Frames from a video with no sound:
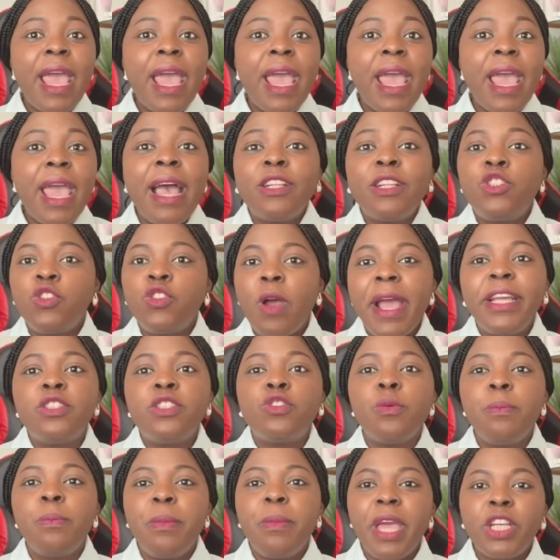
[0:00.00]
trying to
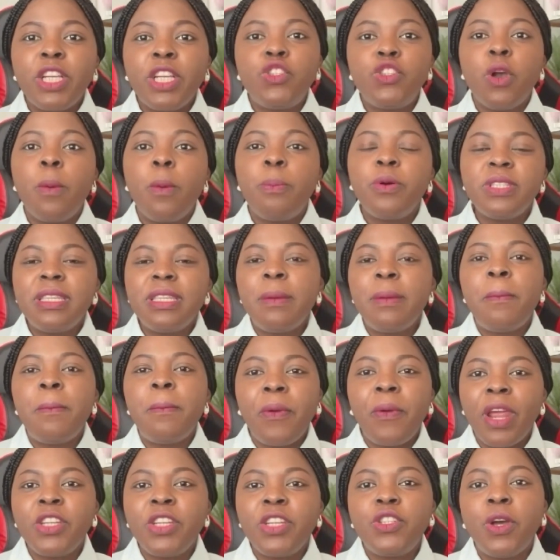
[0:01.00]
make sure, putting
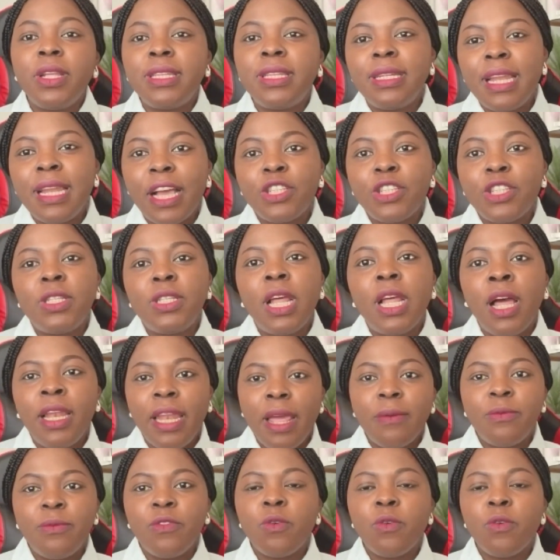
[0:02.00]
pressure on the national
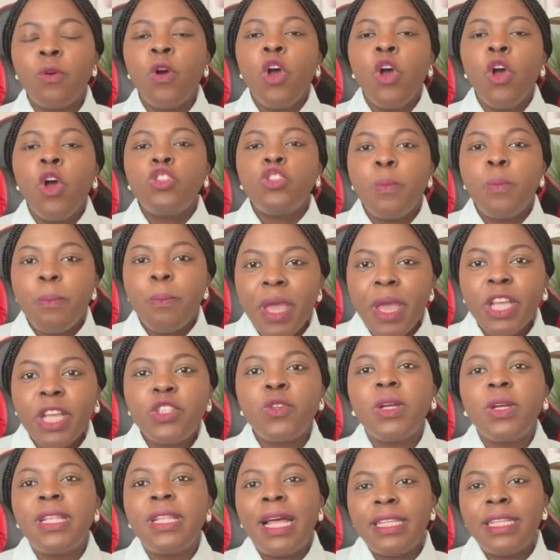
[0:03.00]
level to make
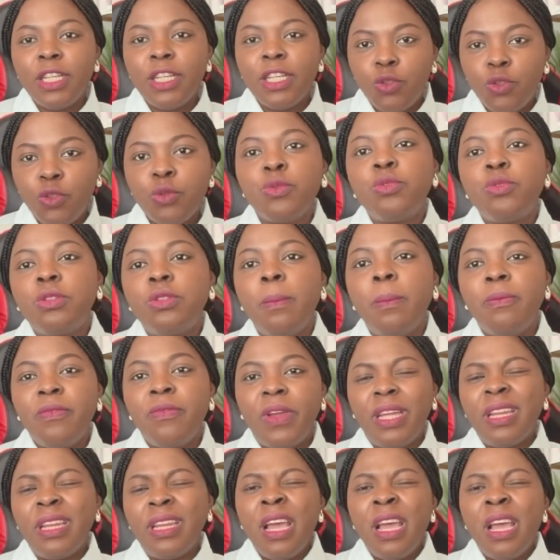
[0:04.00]
sure that they do
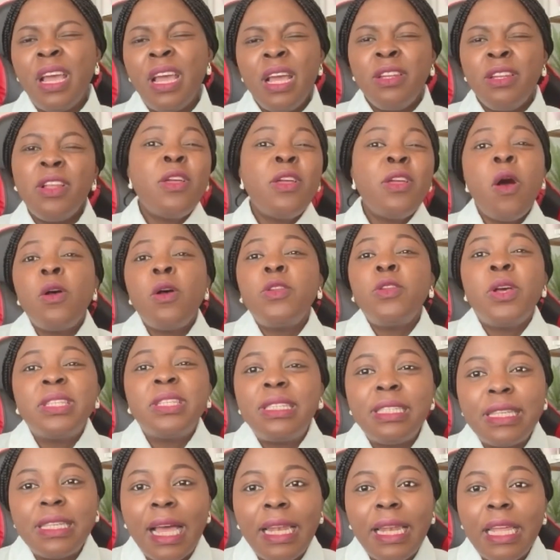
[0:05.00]
something. Not all
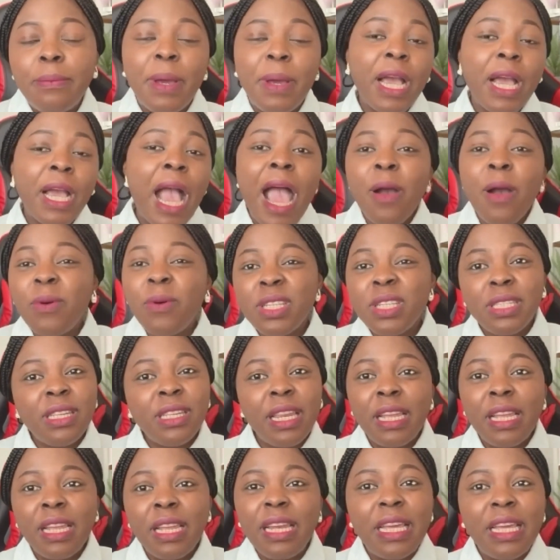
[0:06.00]
nurses are laid back. I
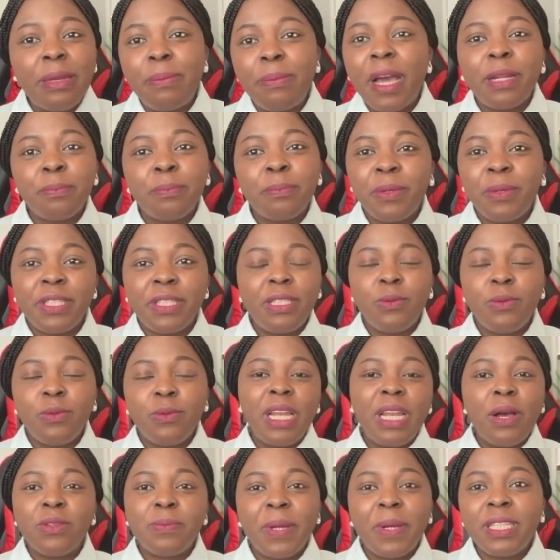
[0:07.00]
wasn't a laid back person when
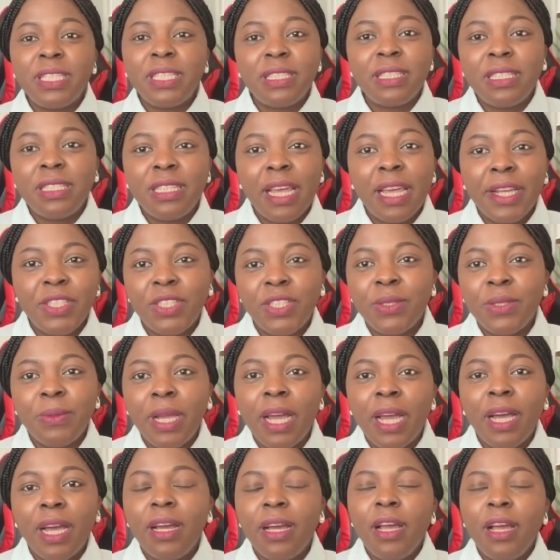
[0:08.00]
I was practicing in
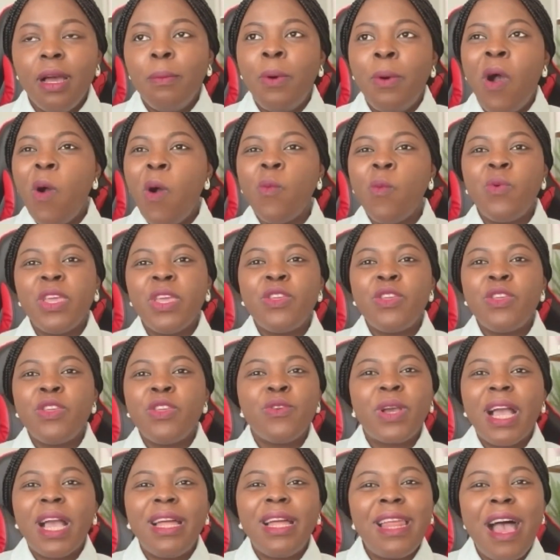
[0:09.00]
Nigeria, but you
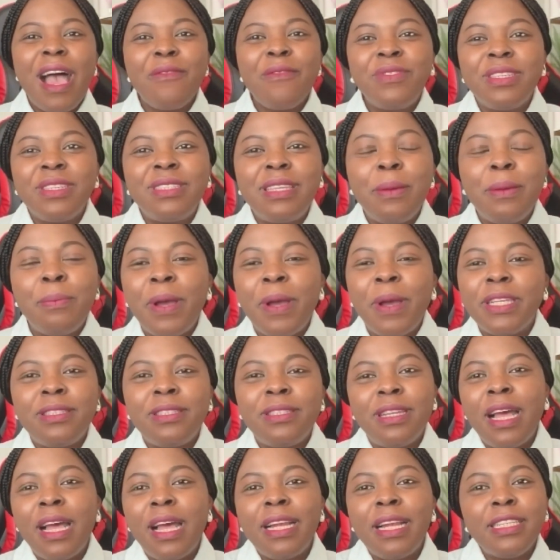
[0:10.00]
can't have the same
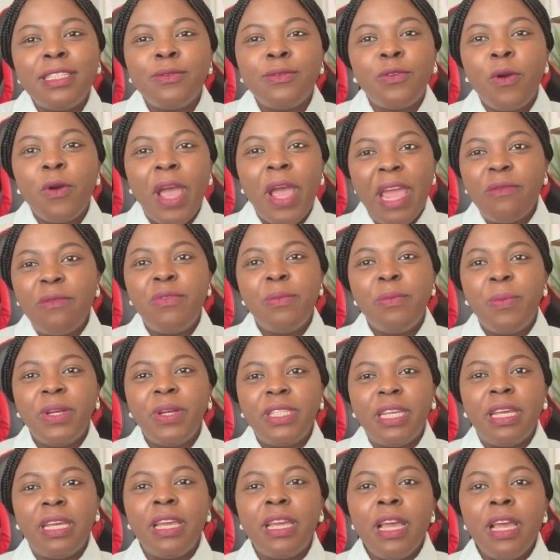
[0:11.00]
personality for
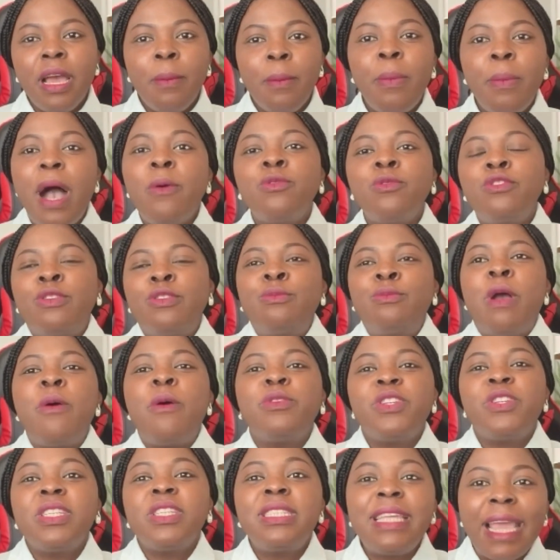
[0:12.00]
everybody. But
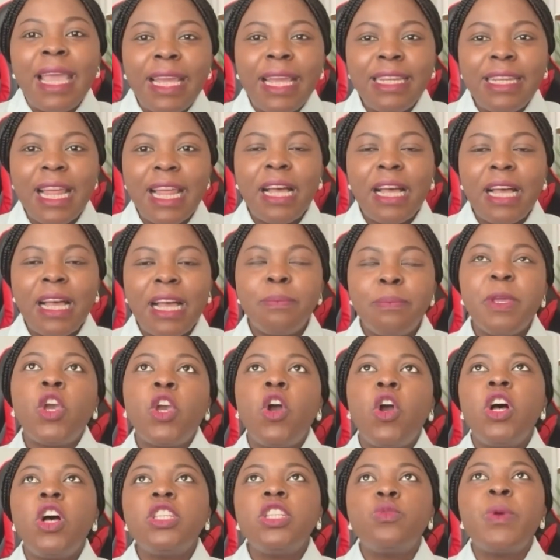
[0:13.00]
I would just say that
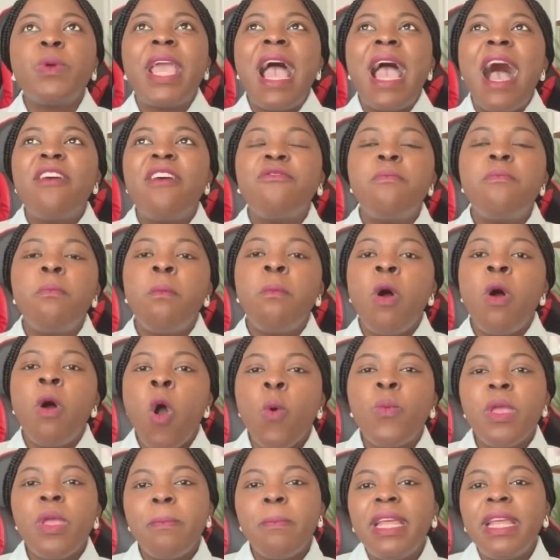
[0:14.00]
because we have
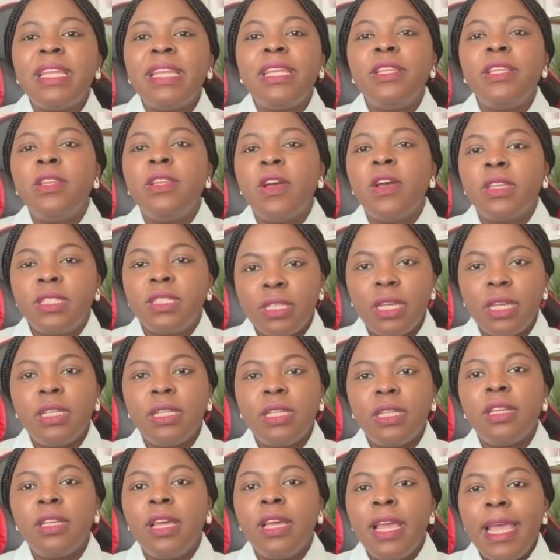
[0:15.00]
more women in
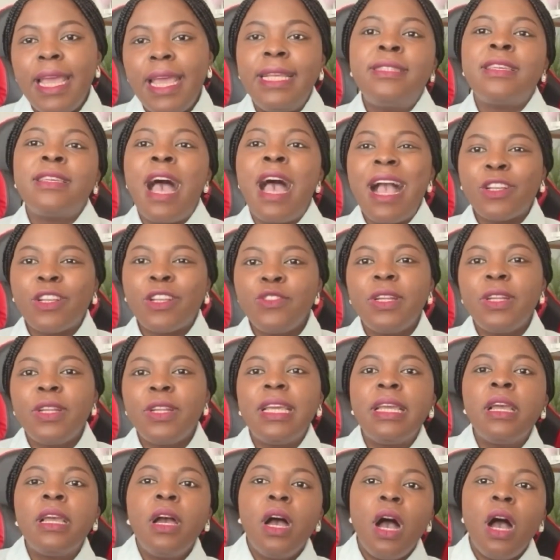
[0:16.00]
nursing, it's
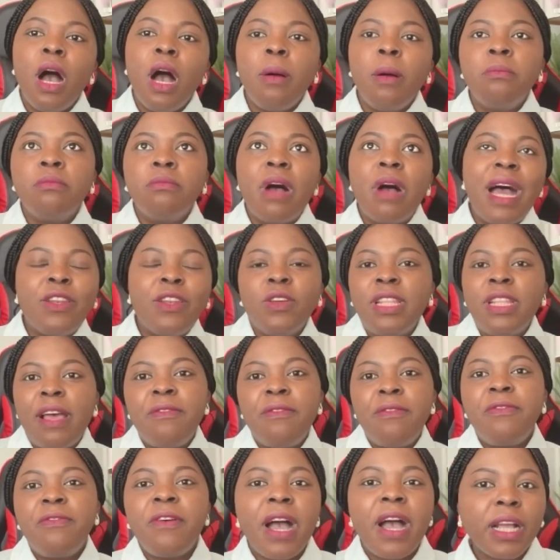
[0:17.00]
actually
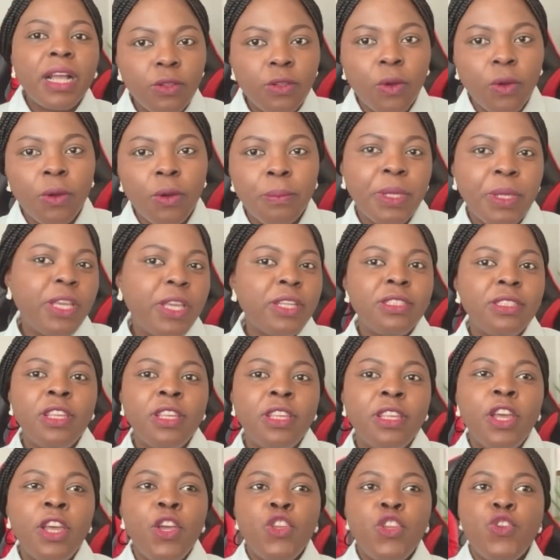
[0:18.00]
another factor,
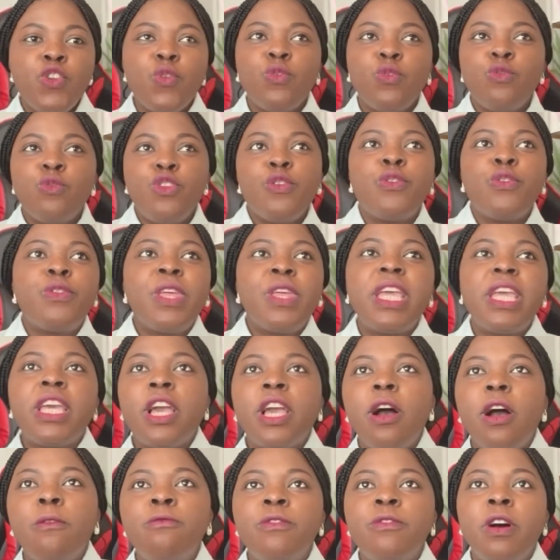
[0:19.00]
because you
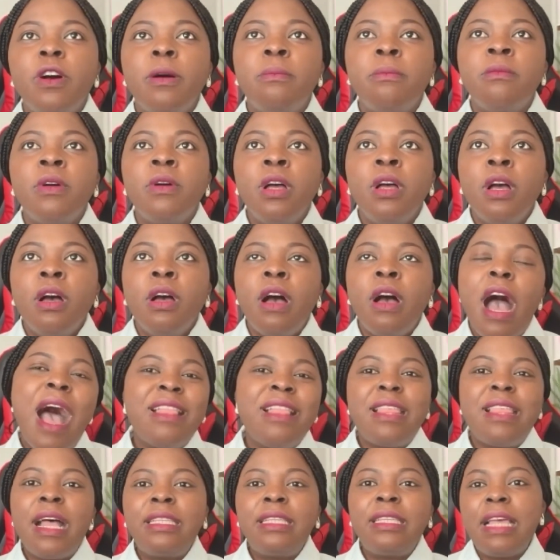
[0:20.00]
think of
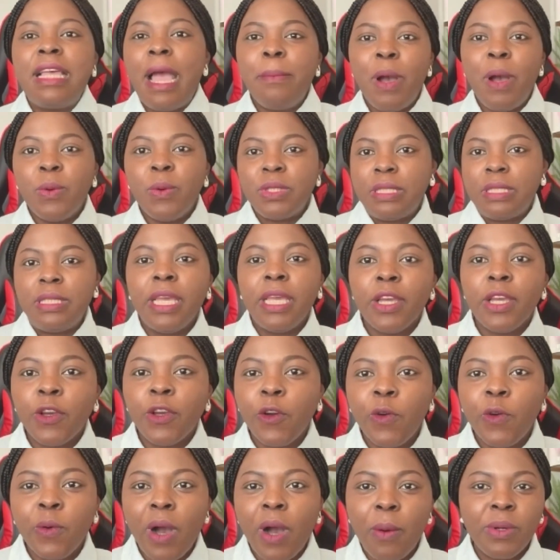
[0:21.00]
at that time I was
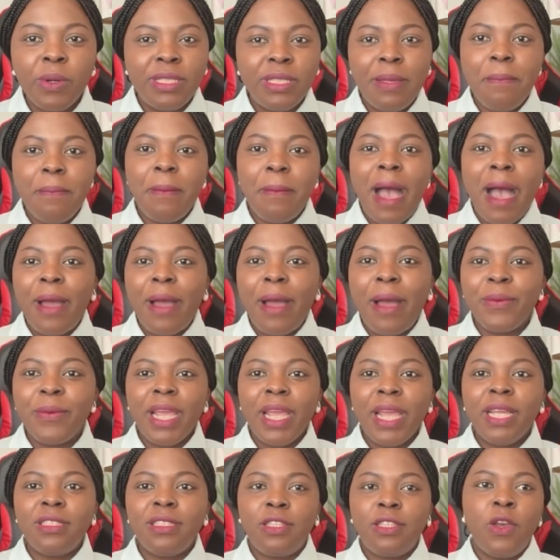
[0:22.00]
single, I wasn't
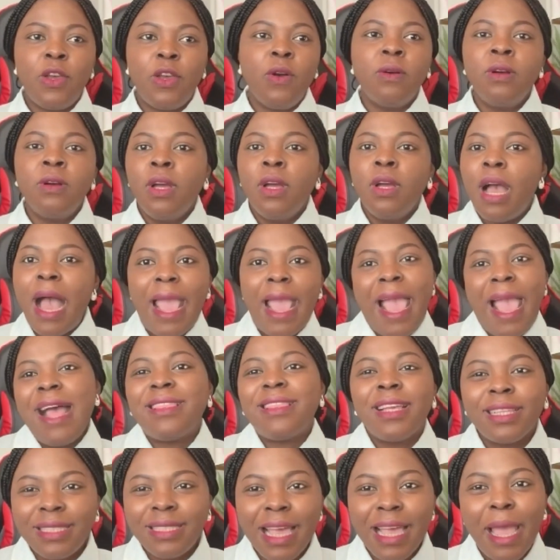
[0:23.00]
married, so I had
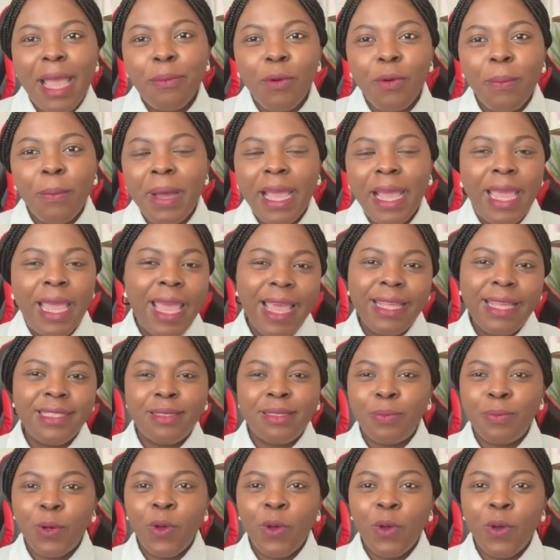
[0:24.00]
the time on my
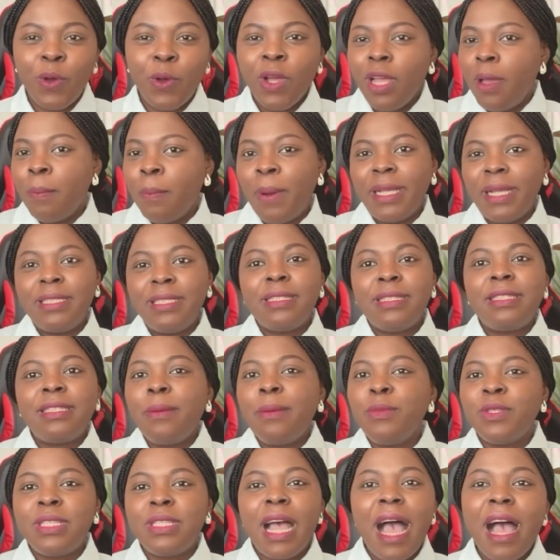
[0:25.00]
hands. But by the
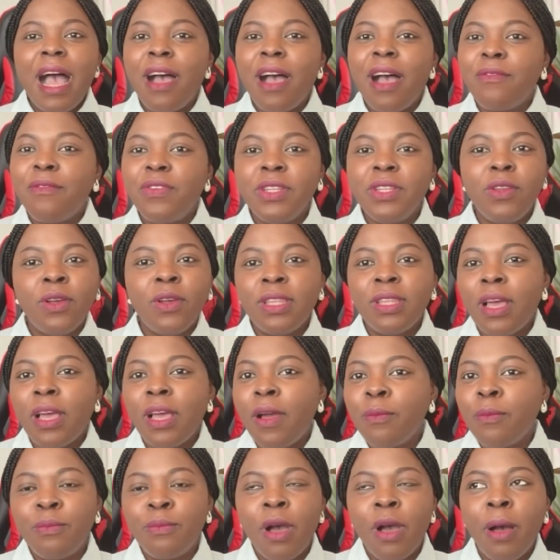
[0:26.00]
time you start having
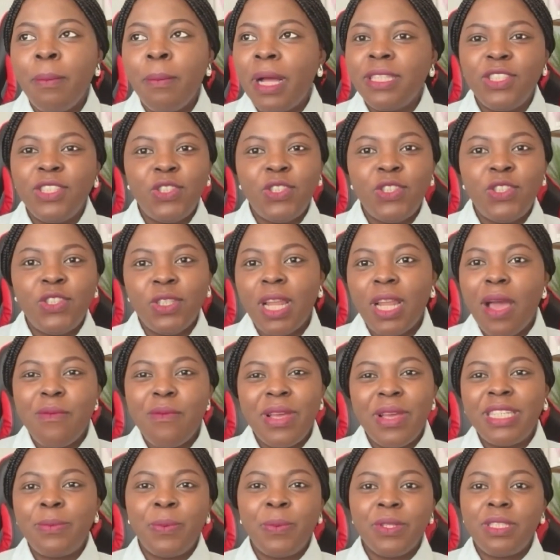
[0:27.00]
other additional
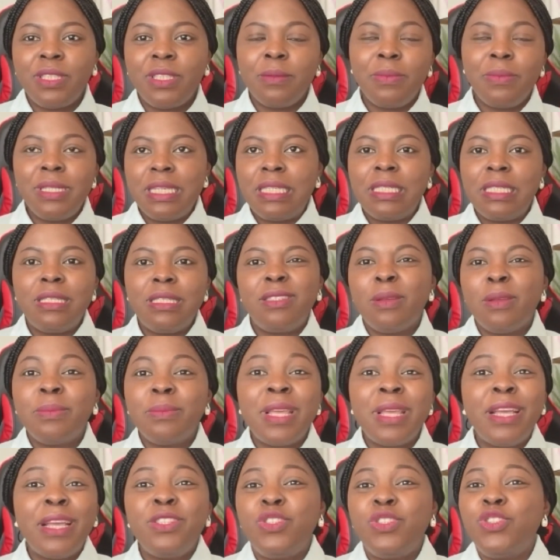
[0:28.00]
responsibilities,
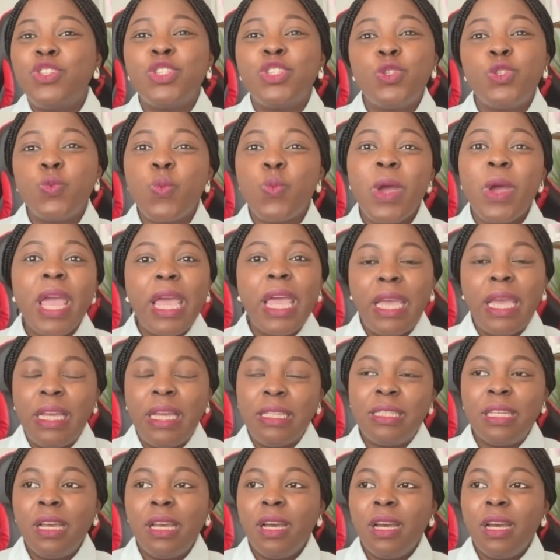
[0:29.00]
sometimes you just weigh it.